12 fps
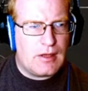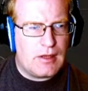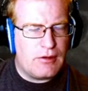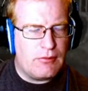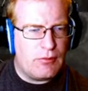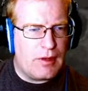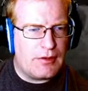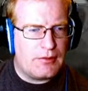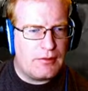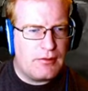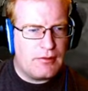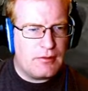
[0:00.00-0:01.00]
Not enough
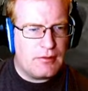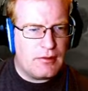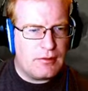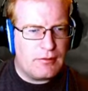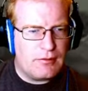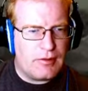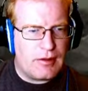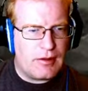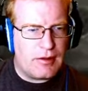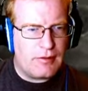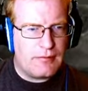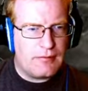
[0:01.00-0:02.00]
water. I was afraid of that.